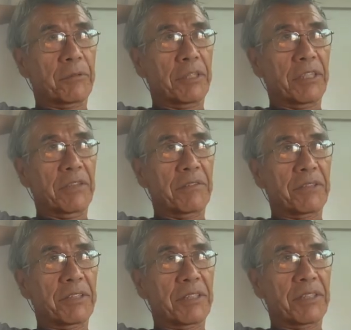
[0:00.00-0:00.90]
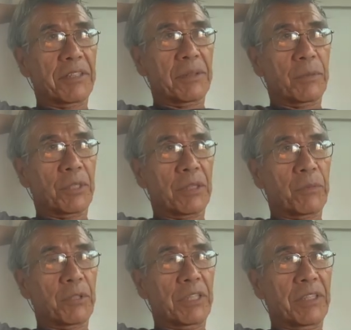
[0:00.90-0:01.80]
we live, while
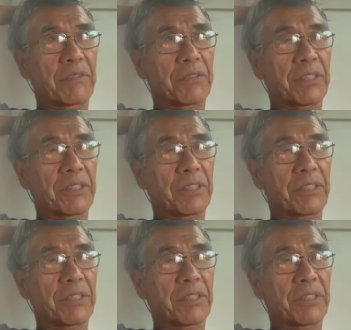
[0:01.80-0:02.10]
we live,